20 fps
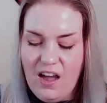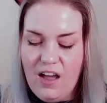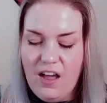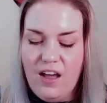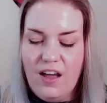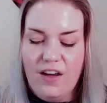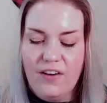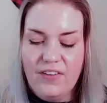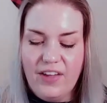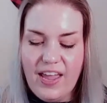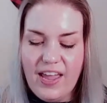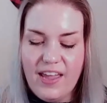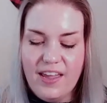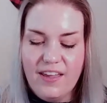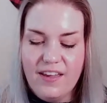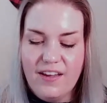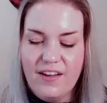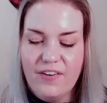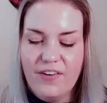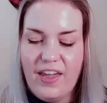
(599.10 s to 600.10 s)

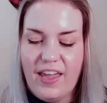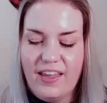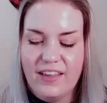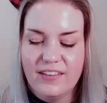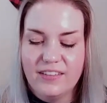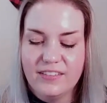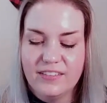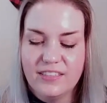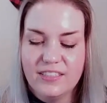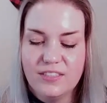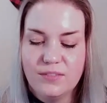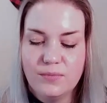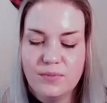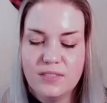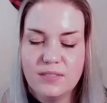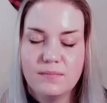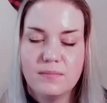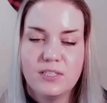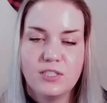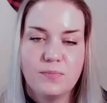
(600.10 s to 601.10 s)
Okay, Okay, this one
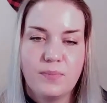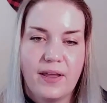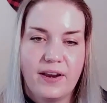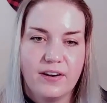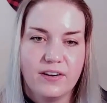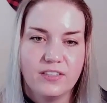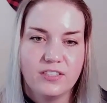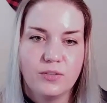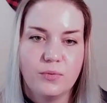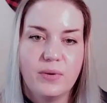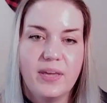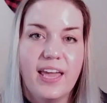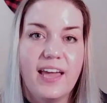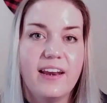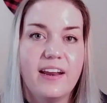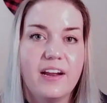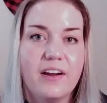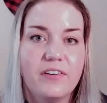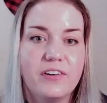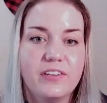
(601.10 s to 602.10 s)
is much better. So we
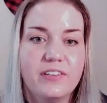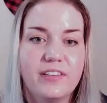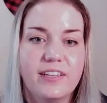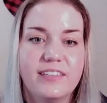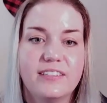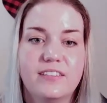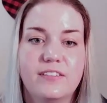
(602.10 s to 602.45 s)
had Ariel as the